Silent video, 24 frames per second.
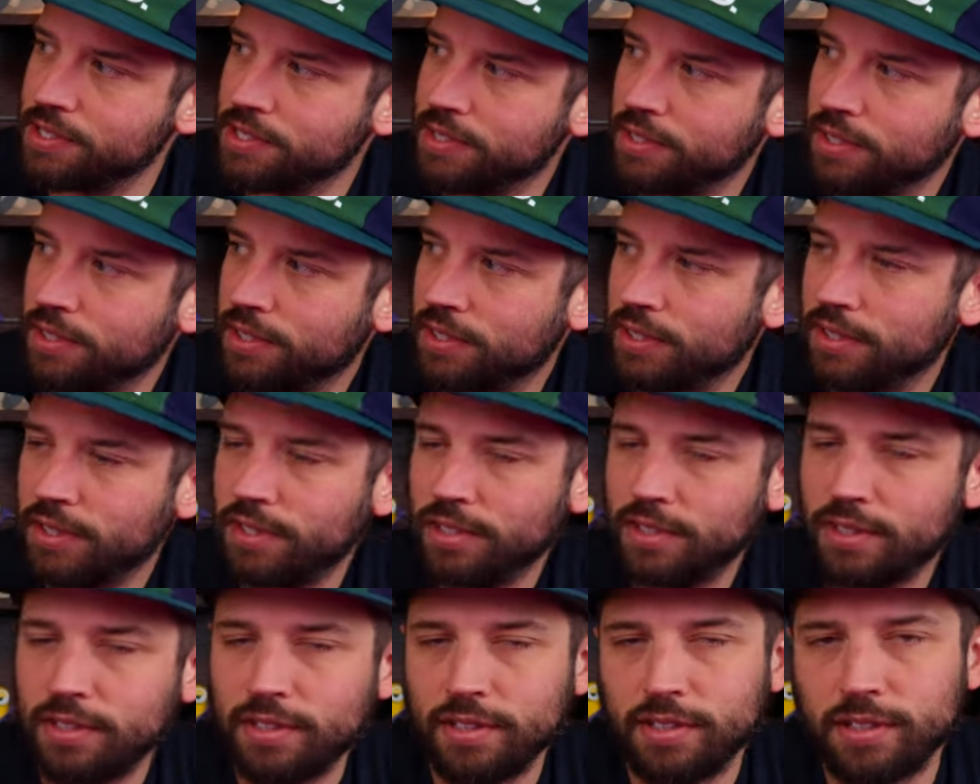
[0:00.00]

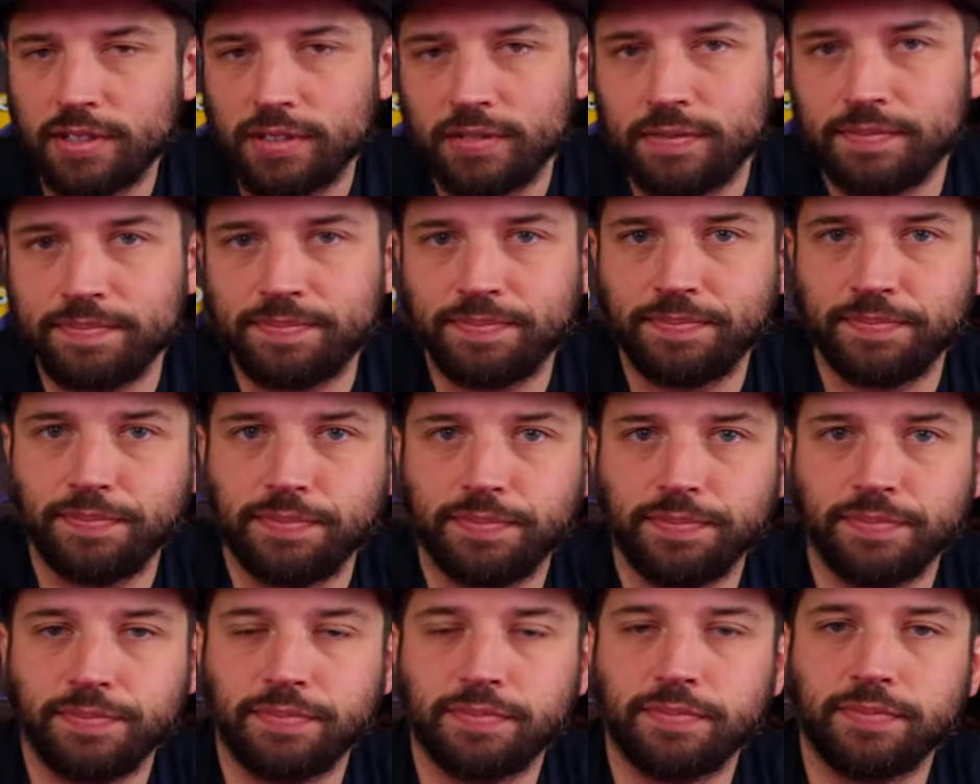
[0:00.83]

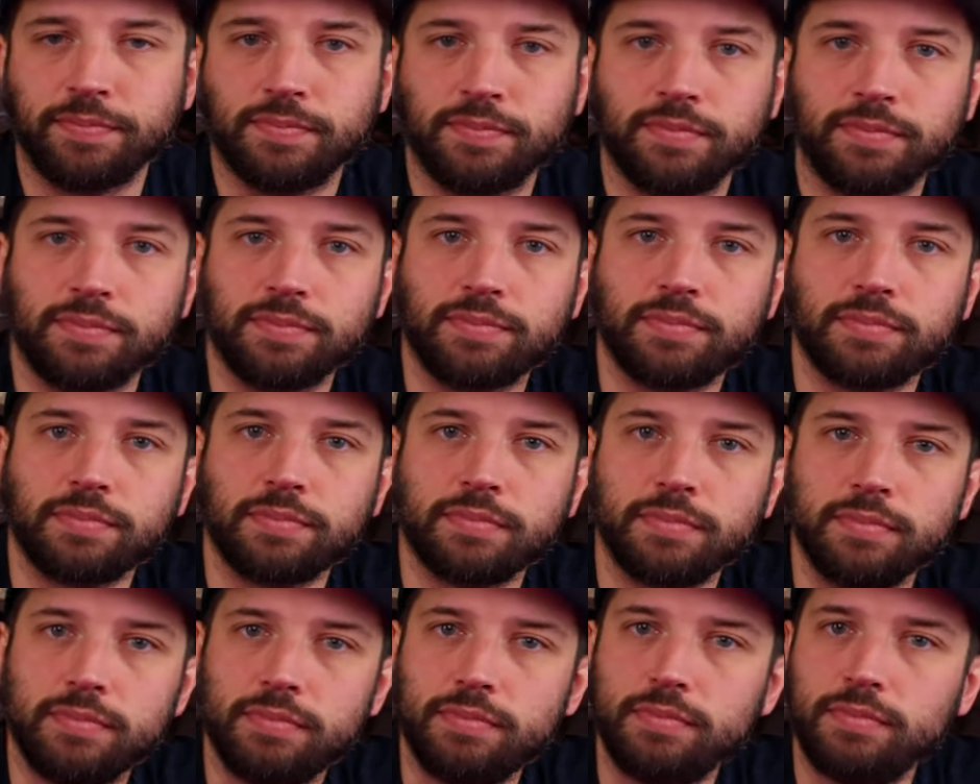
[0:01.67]

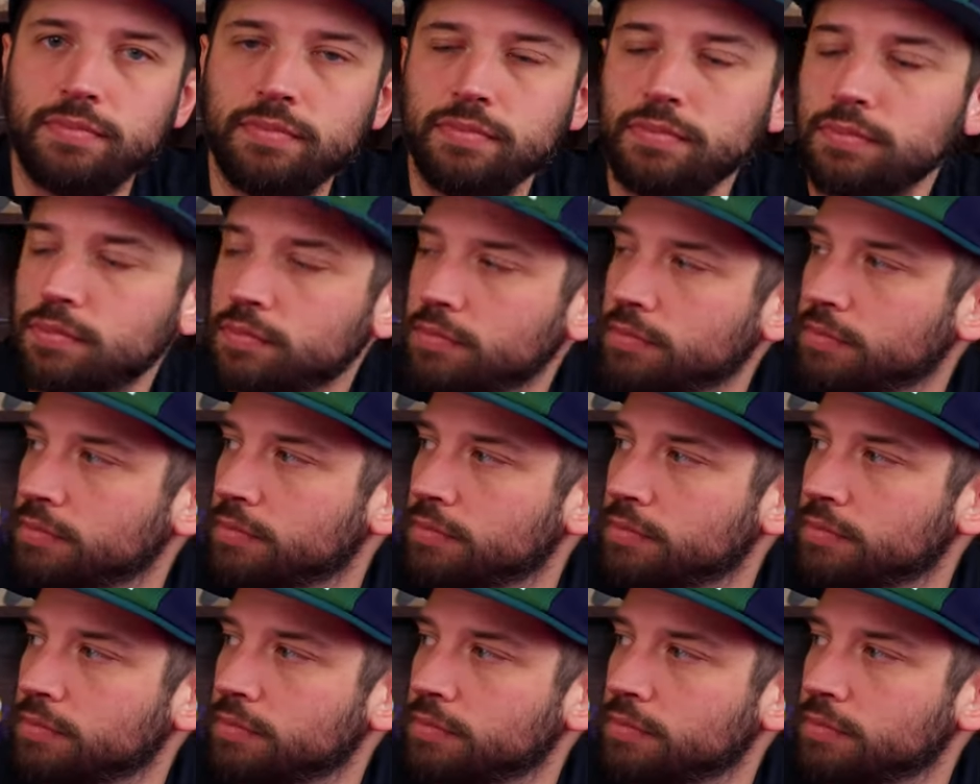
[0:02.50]
(not speaking)